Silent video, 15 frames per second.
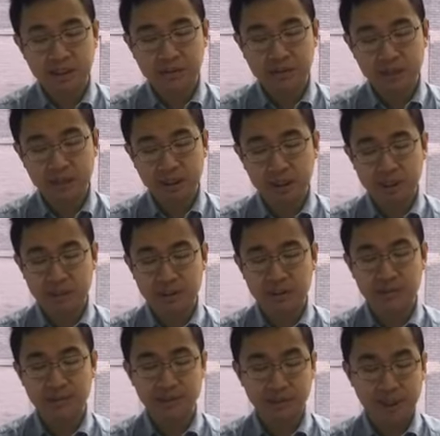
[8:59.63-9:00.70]
for
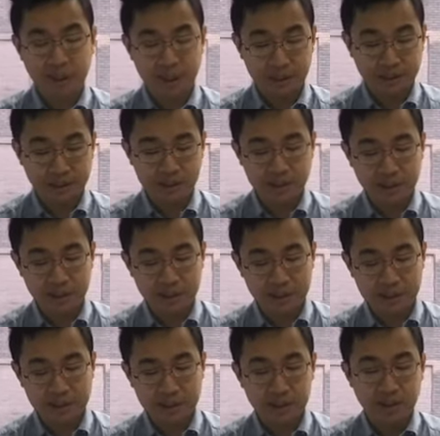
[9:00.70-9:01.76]
income maintenance.